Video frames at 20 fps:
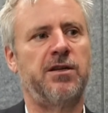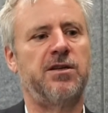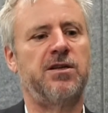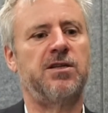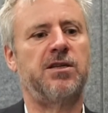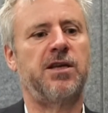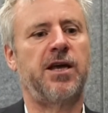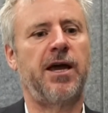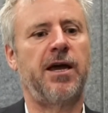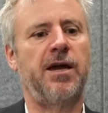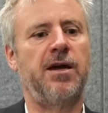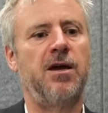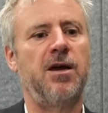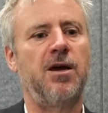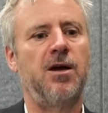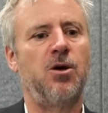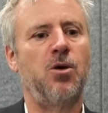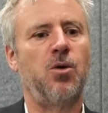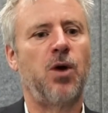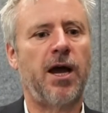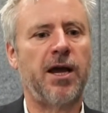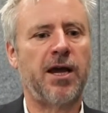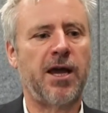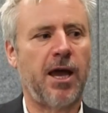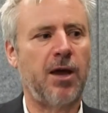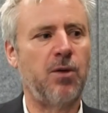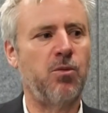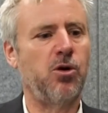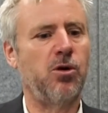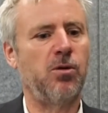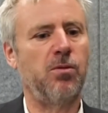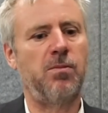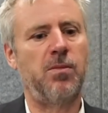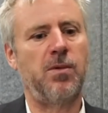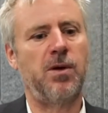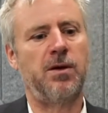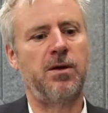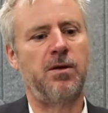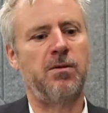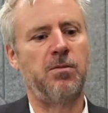to say, okay, well,
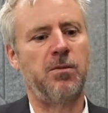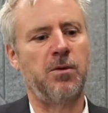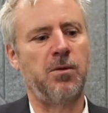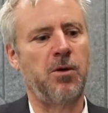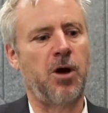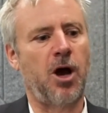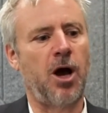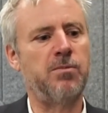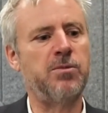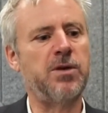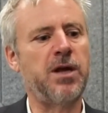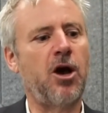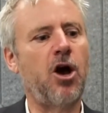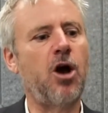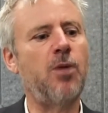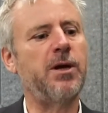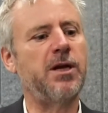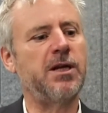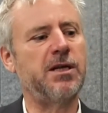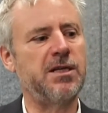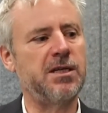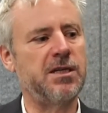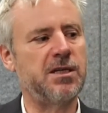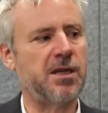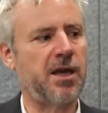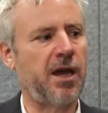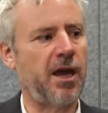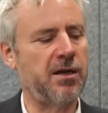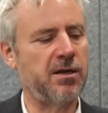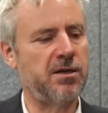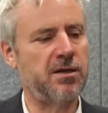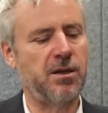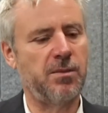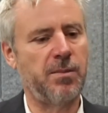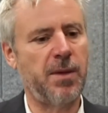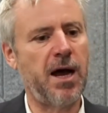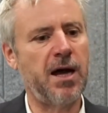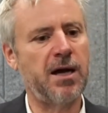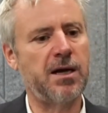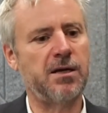I'm at a discount to the
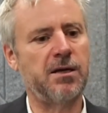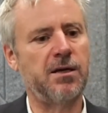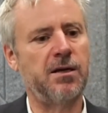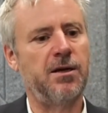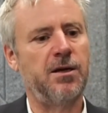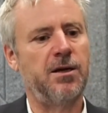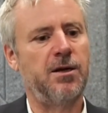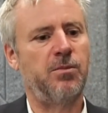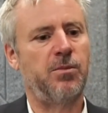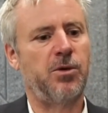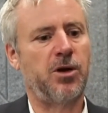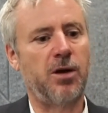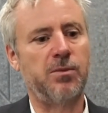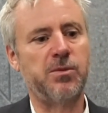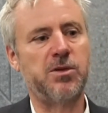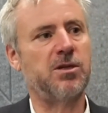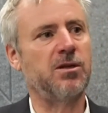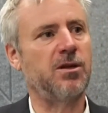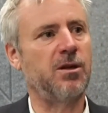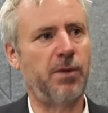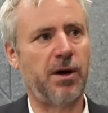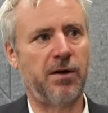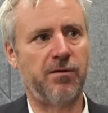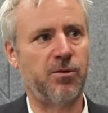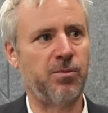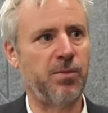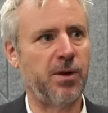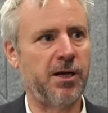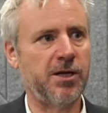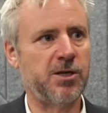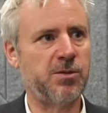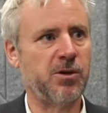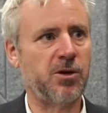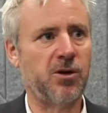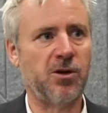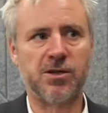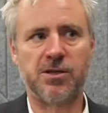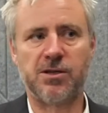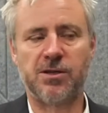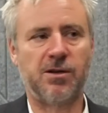market, but I'm still above replacement
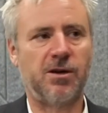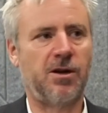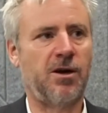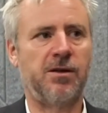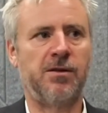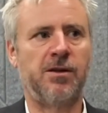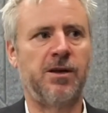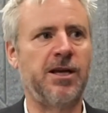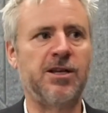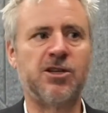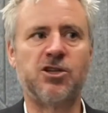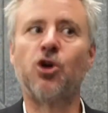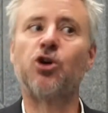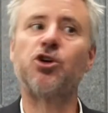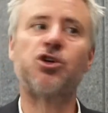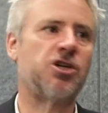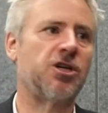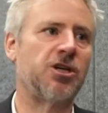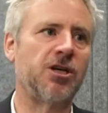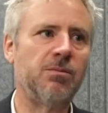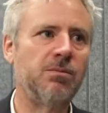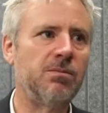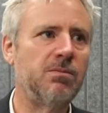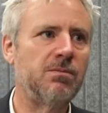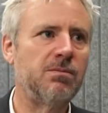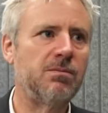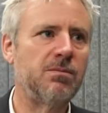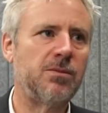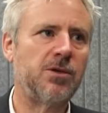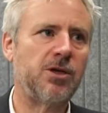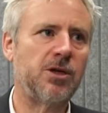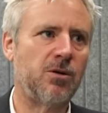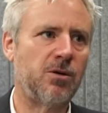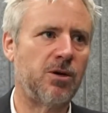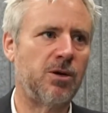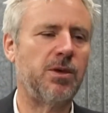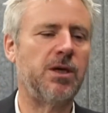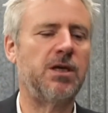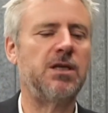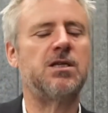cost. It's not cheap. You know what
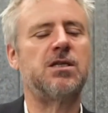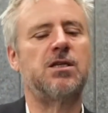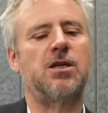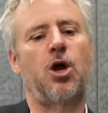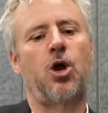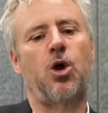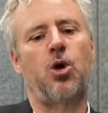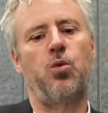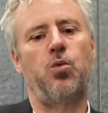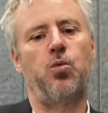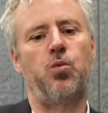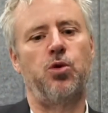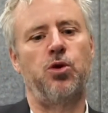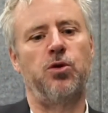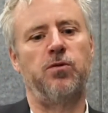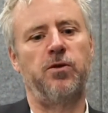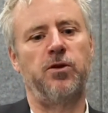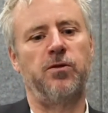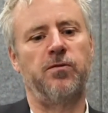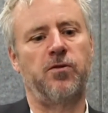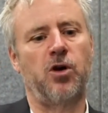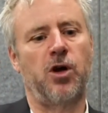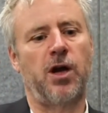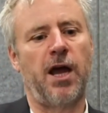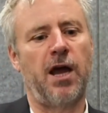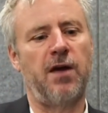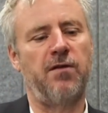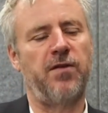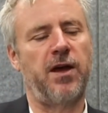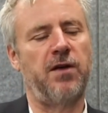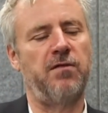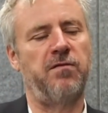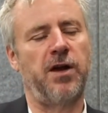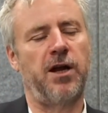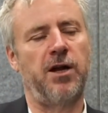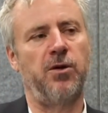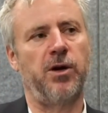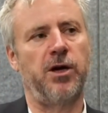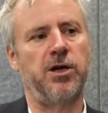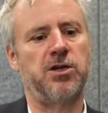I mean? So you've got to have that
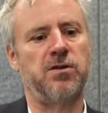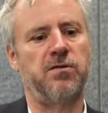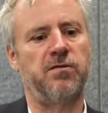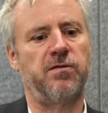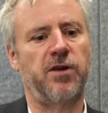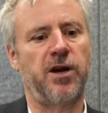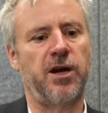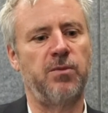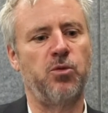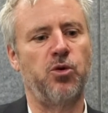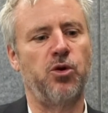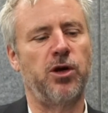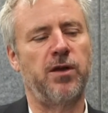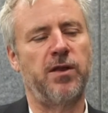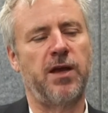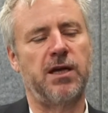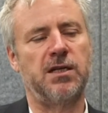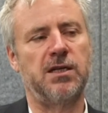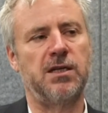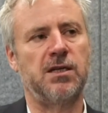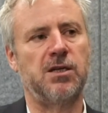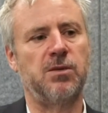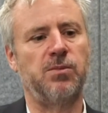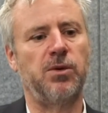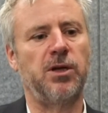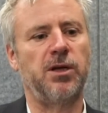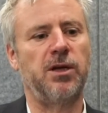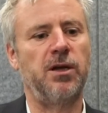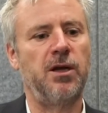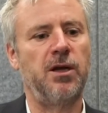valuation framework and that discipline.